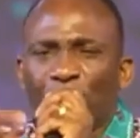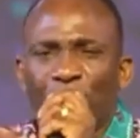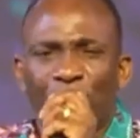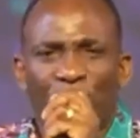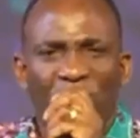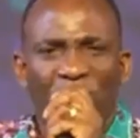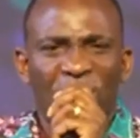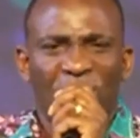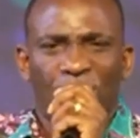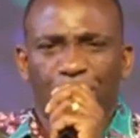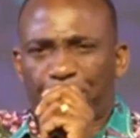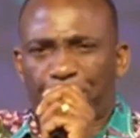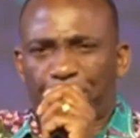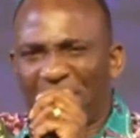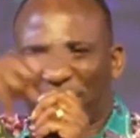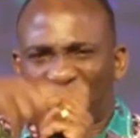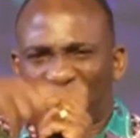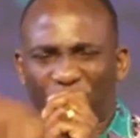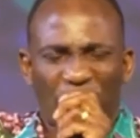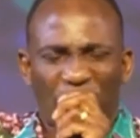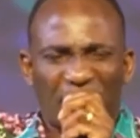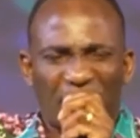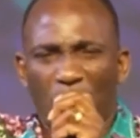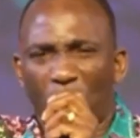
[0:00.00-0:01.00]
Just
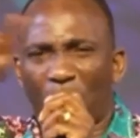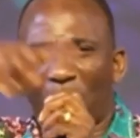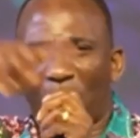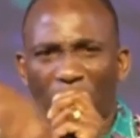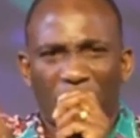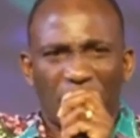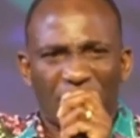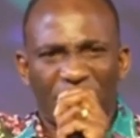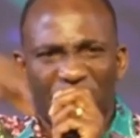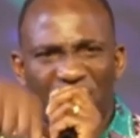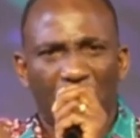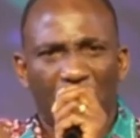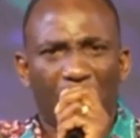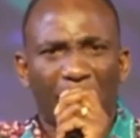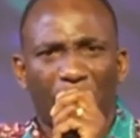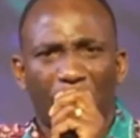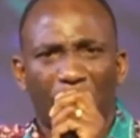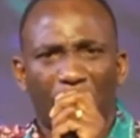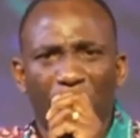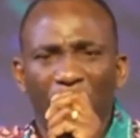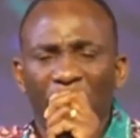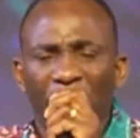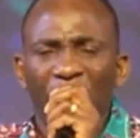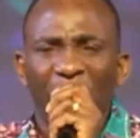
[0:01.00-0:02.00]
picture the wall of
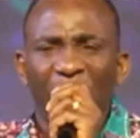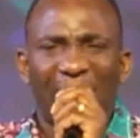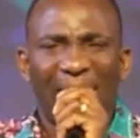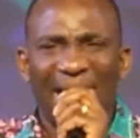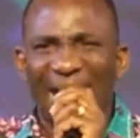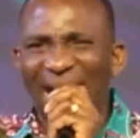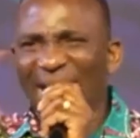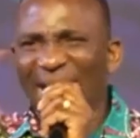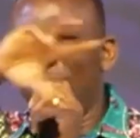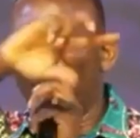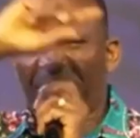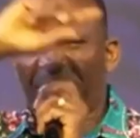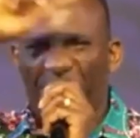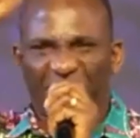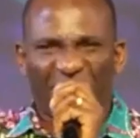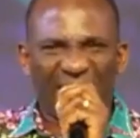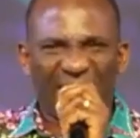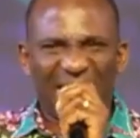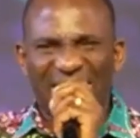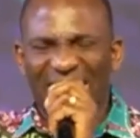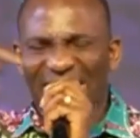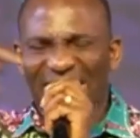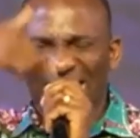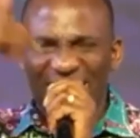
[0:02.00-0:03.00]
Jericho.
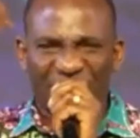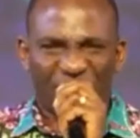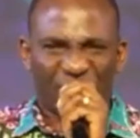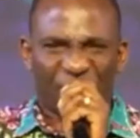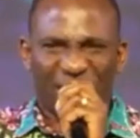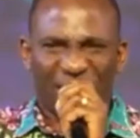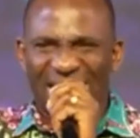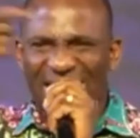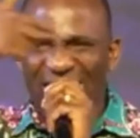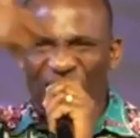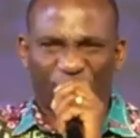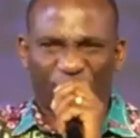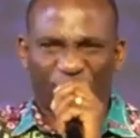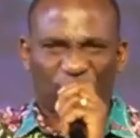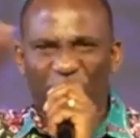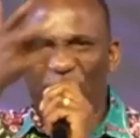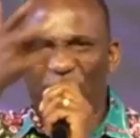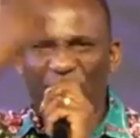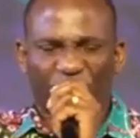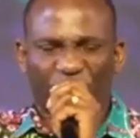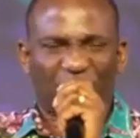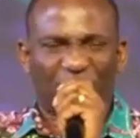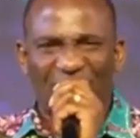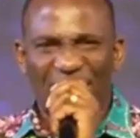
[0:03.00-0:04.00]
Anything that is a
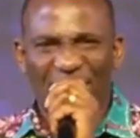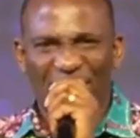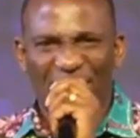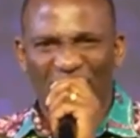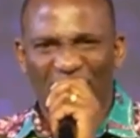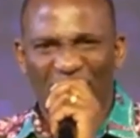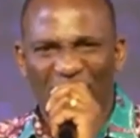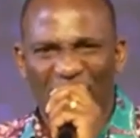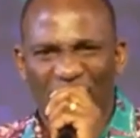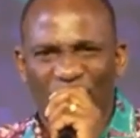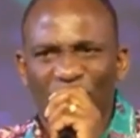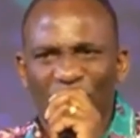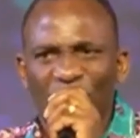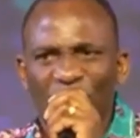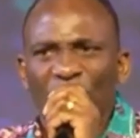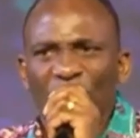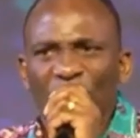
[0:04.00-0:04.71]
structure like that,